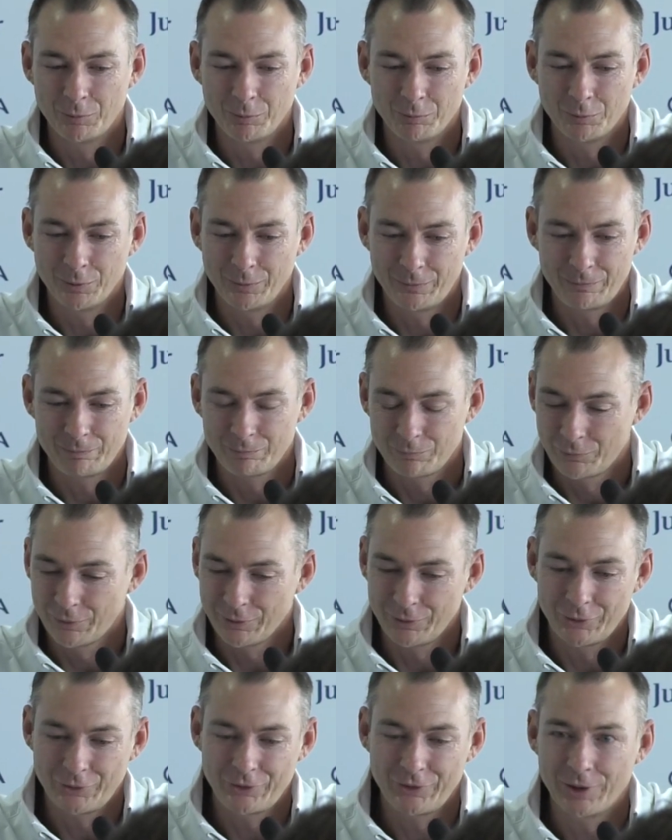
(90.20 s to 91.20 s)
We've
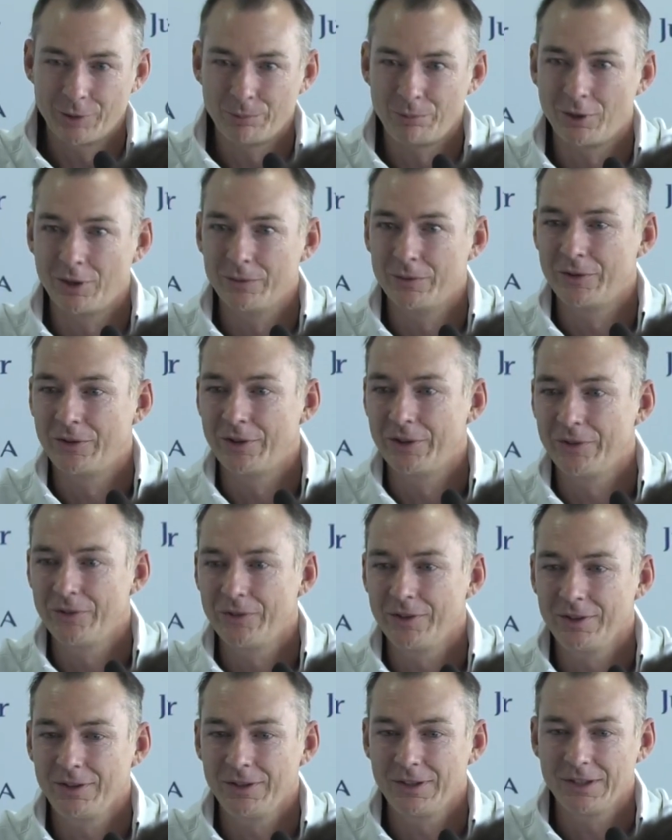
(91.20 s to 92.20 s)
finished our private
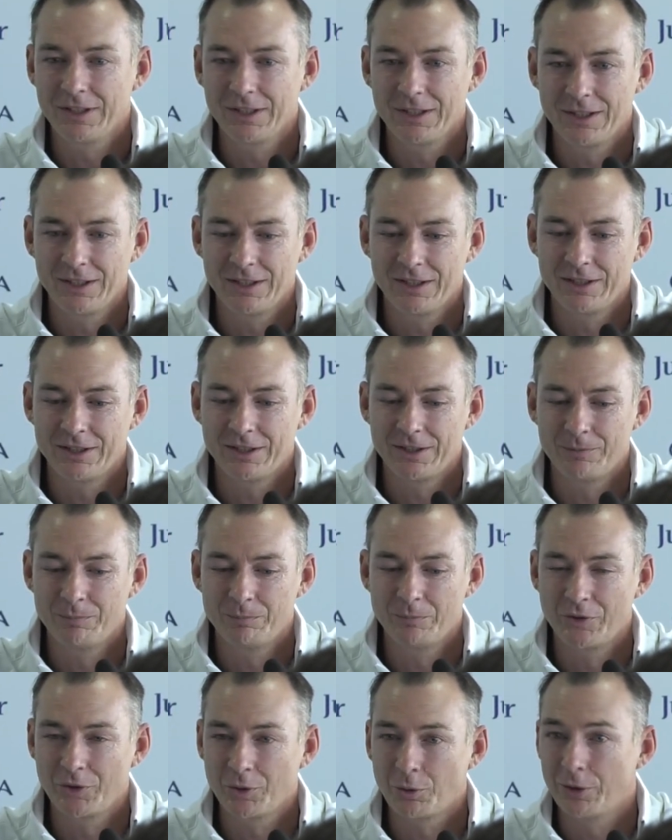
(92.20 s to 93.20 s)
testing.
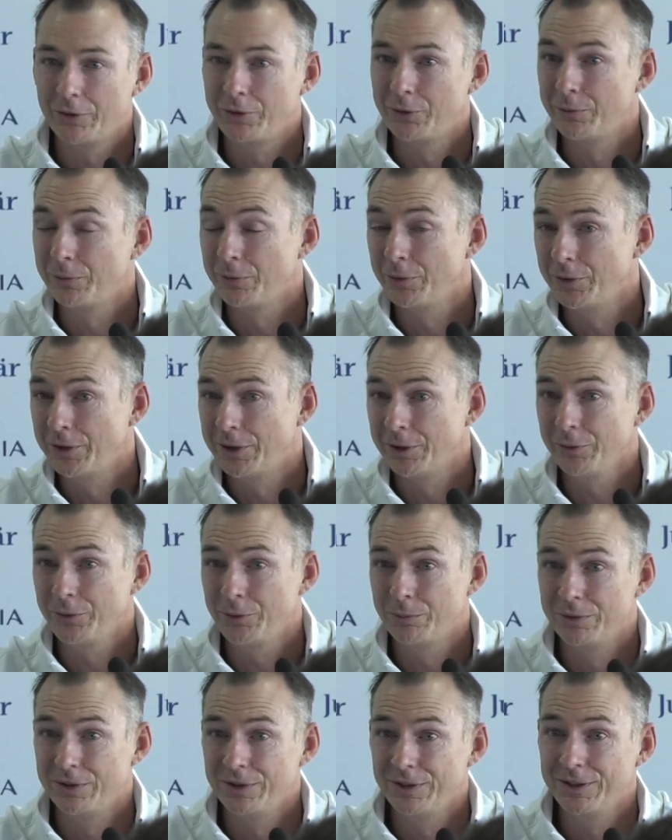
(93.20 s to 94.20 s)
It's quite different now
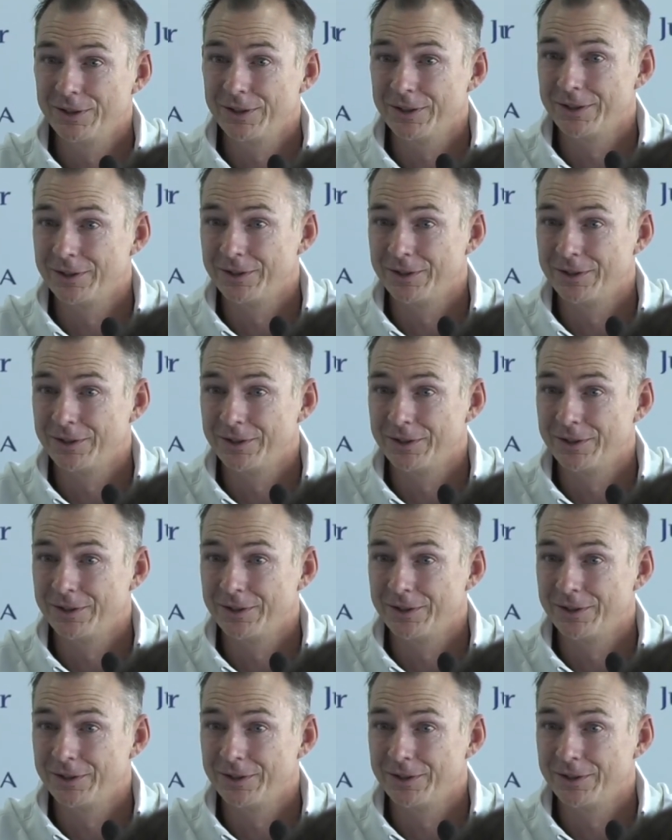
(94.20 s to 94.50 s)
to be